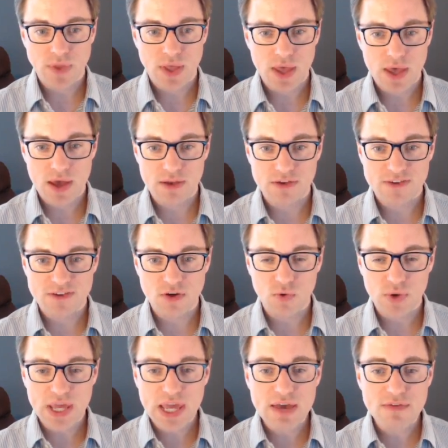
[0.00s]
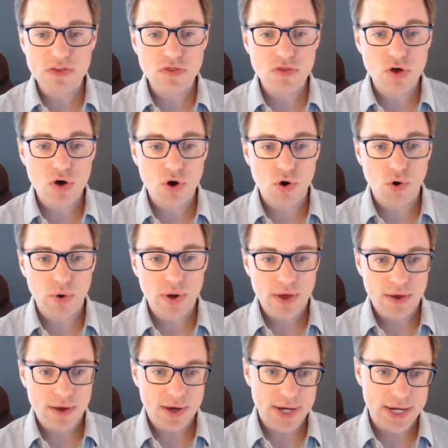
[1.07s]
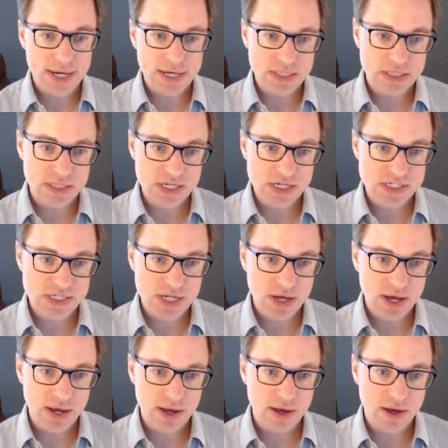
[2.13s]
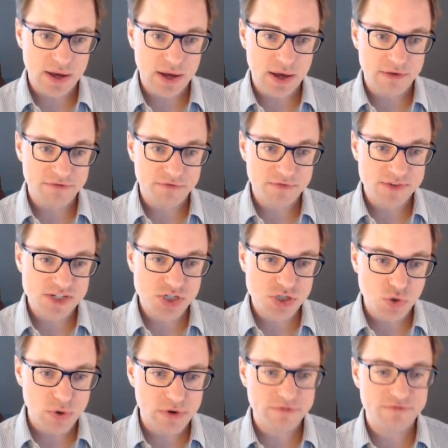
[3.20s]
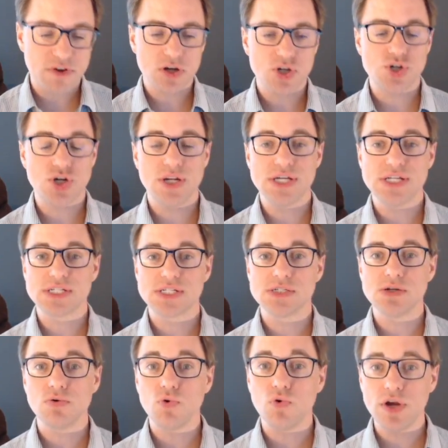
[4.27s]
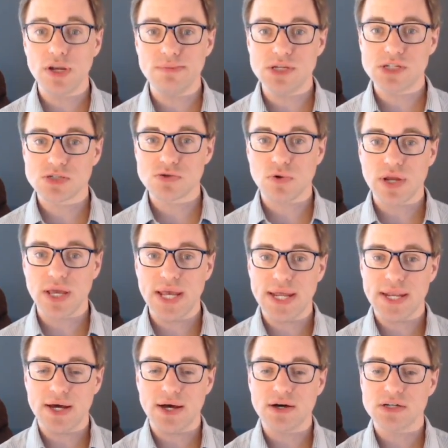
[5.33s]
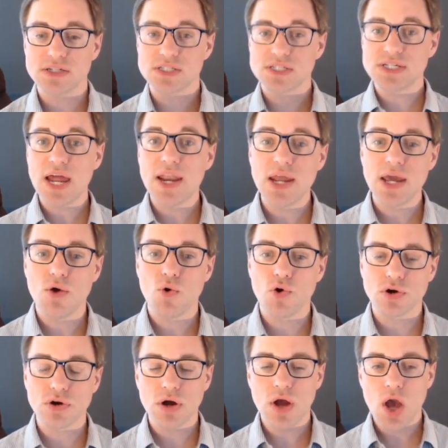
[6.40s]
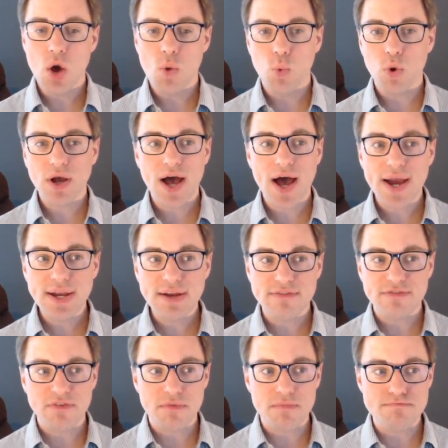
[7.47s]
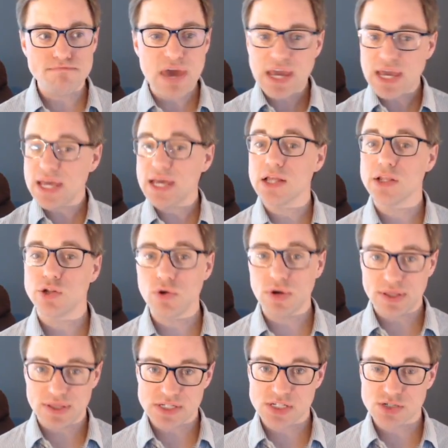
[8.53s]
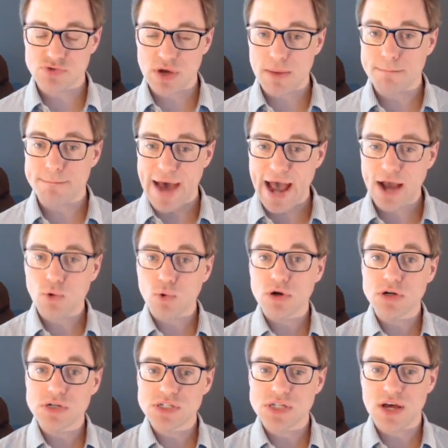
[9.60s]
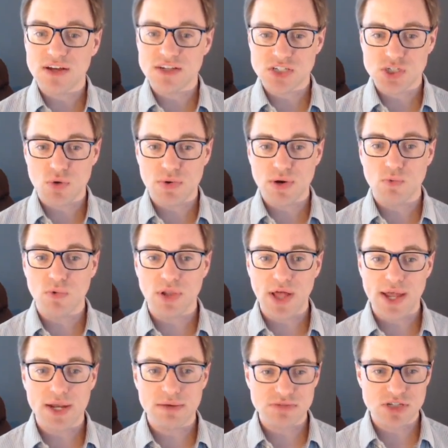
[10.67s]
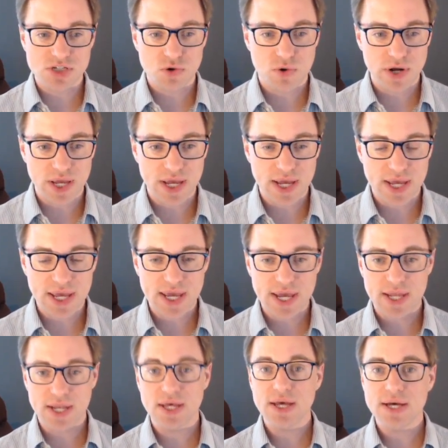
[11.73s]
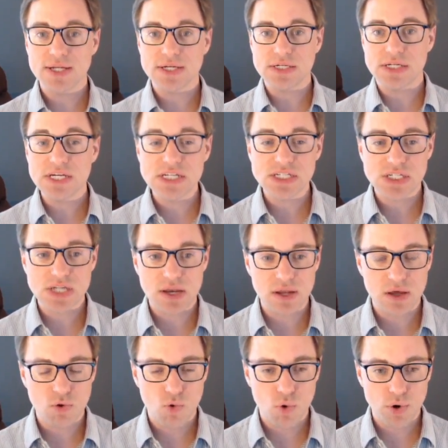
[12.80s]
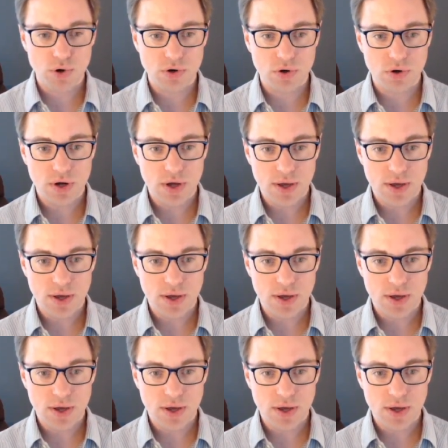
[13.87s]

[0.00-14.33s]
And so even though this sort function is still going to be sorting in ascending order, we're kind of making it look at the string backwards, and so it will end up sorting it in descending order